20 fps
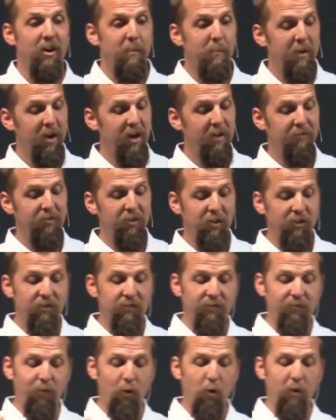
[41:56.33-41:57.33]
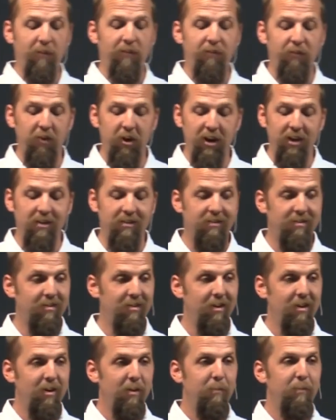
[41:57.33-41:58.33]
but of these four friends
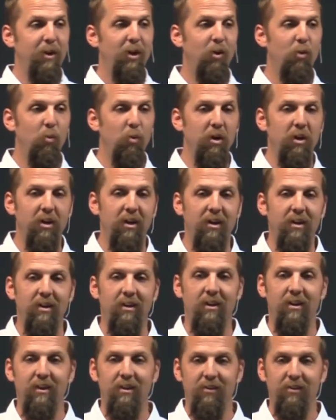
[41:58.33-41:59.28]
being willing